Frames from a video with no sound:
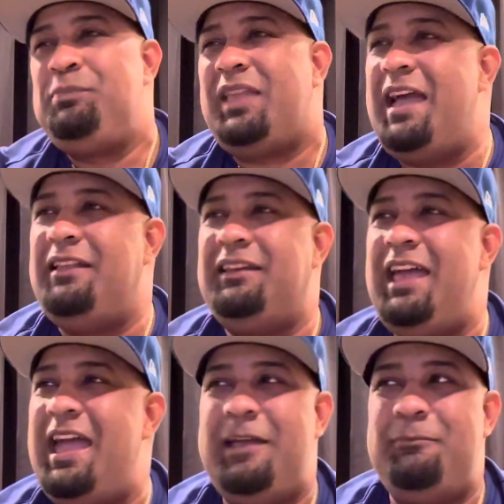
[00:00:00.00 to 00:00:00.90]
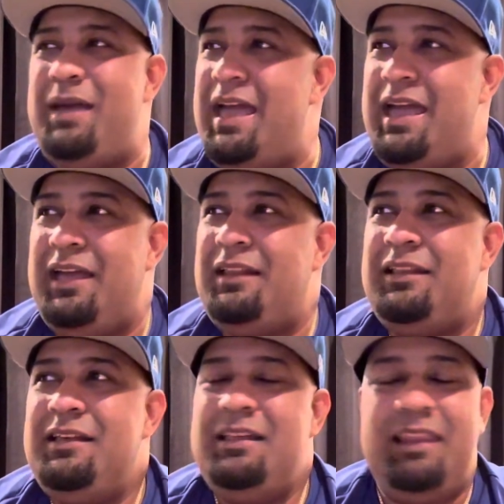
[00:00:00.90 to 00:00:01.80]
And man,
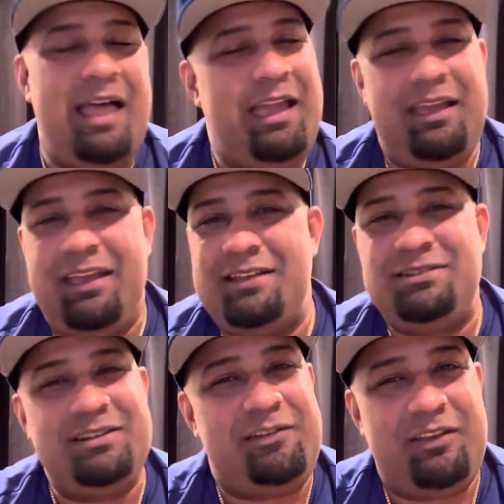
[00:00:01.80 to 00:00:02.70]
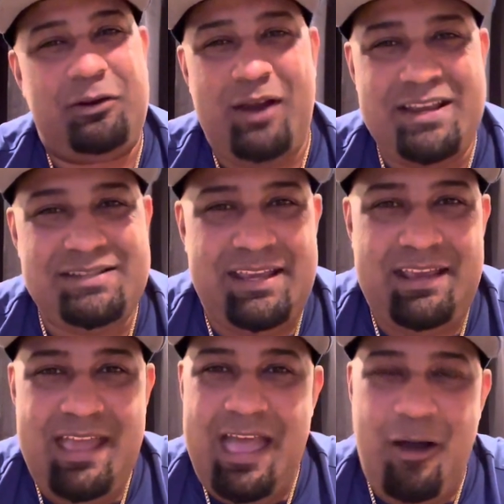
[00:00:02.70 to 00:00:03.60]
like, it's just
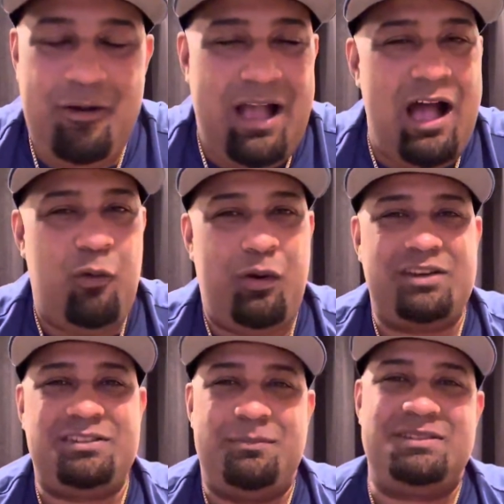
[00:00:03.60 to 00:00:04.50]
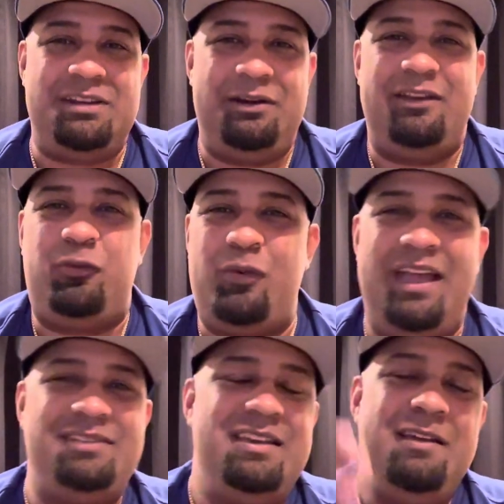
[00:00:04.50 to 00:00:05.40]
crazy how God works in mysterious
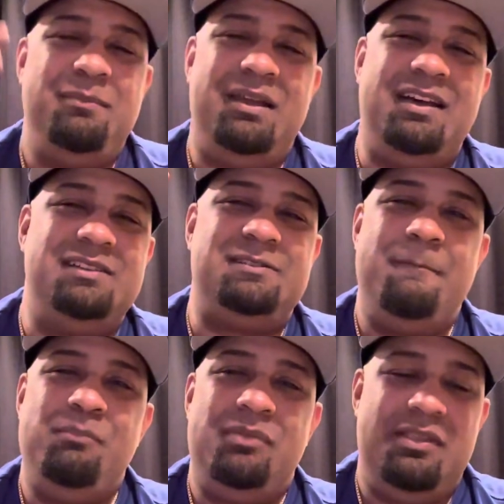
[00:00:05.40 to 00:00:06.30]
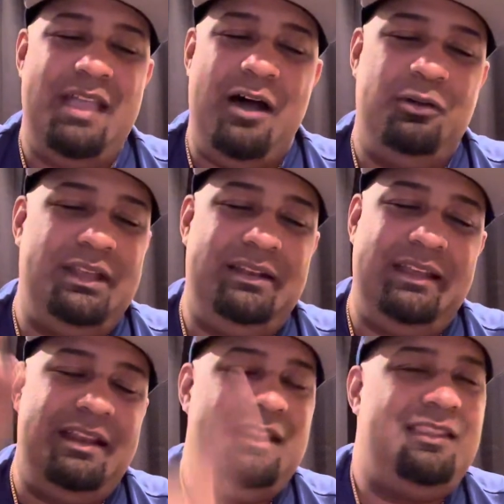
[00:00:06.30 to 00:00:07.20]
ways, because not only
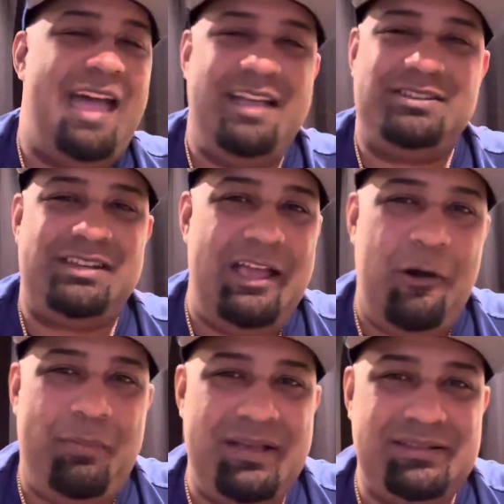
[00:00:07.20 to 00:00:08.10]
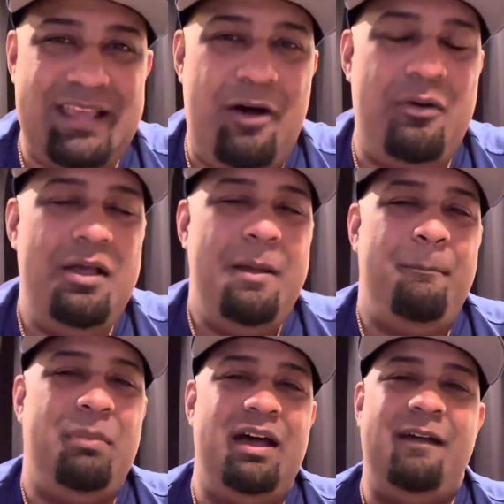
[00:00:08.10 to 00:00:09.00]
did that shit help us out,
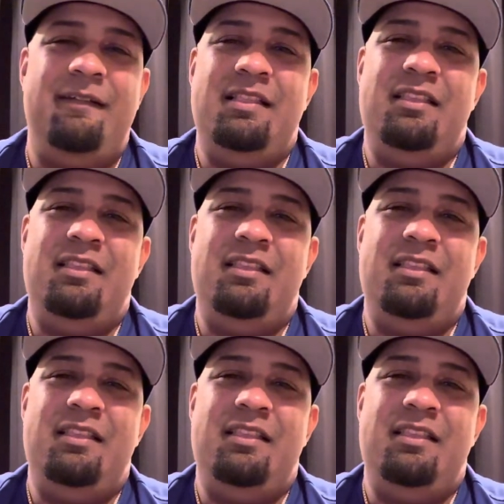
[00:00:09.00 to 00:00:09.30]
but,